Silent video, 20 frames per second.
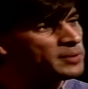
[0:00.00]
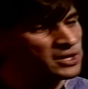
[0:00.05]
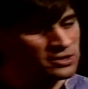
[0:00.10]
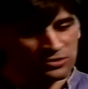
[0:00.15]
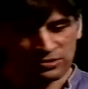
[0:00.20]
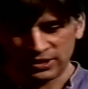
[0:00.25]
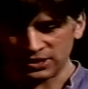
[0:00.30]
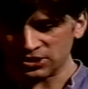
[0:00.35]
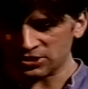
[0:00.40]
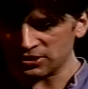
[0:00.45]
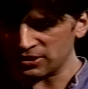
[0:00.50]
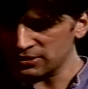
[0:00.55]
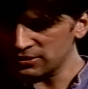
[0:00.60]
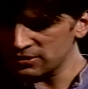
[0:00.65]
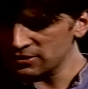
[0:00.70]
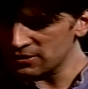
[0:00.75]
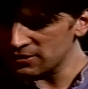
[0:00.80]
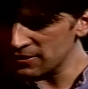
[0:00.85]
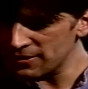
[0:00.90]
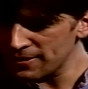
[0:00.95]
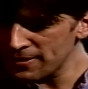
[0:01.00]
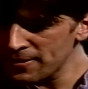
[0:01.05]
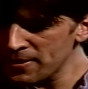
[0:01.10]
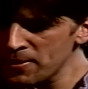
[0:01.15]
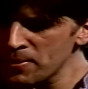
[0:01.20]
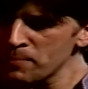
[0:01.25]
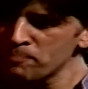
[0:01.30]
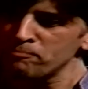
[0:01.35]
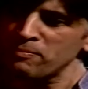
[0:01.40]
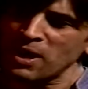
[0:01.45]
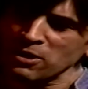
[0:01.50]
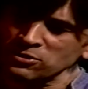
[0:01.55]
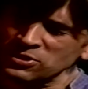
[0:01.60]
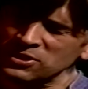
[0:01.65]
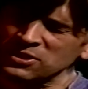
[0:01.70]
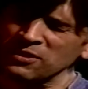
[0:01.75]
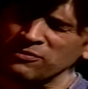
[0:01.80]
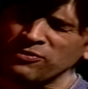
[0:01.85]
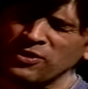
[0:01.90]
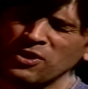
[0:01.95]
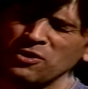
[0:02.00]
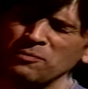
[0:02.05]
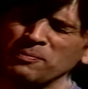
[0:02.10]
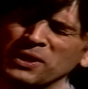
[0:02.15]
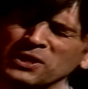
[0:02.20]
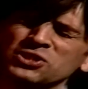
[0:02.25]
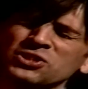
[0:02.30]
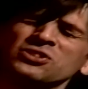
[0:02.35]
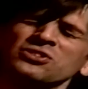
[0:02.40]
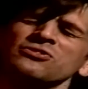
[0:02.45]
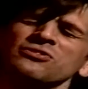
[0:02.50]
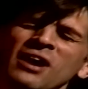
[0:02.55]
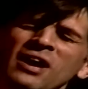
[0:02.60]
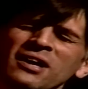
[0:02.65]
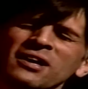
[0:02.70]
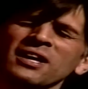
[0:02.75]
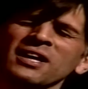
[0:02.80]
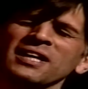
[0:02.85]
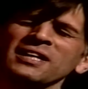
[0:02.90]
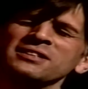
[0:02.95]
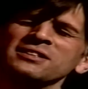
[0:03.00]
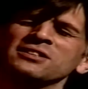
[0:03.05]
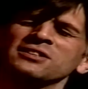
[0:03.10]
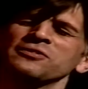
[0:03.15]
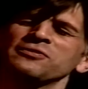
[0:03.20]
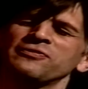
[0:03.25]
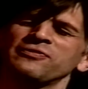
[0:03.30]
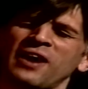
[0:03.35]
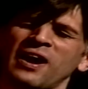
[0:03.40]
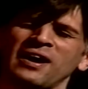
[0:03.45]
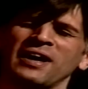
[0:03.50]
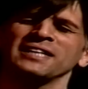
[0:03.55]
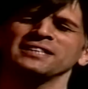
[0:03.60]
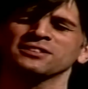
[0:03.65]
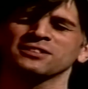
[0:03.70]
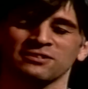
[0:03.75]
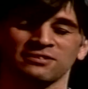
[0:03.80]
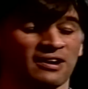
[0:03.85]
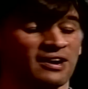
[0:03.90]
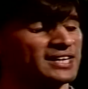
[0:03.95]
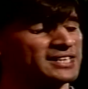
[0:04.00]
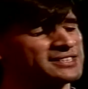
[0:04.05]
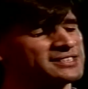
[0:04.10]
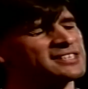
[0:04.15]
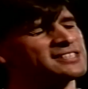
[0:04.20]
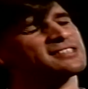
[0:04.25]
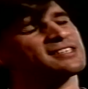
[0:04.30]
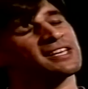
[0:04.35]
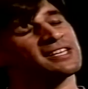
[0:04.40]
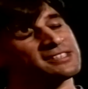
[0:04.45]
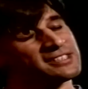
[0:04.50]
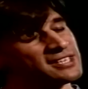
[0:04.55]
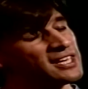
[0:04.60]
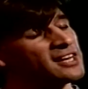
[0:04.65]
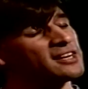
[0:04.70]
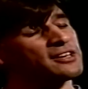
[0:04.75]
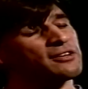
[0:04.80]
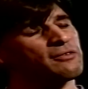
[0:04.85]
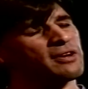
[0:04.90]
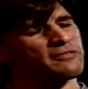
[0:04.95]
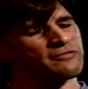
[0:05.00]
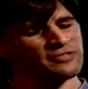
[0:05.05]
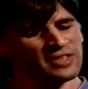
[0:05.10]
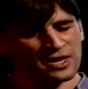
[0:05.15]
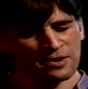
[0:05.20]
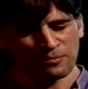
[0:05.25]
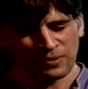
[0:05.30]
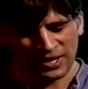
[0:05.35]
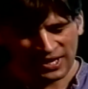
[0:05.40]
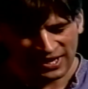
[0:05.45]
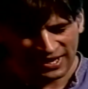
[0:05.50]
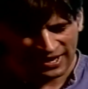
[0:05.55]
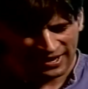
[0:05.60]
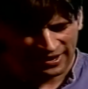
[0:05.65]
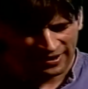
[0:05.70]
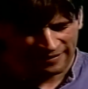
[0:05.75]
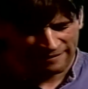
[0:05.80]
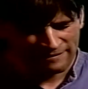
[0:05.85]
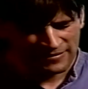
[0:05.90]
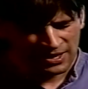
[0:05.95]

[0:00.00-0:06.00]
are Christians, most of whom are struggling to find Christ, as they'd tell you if they were here,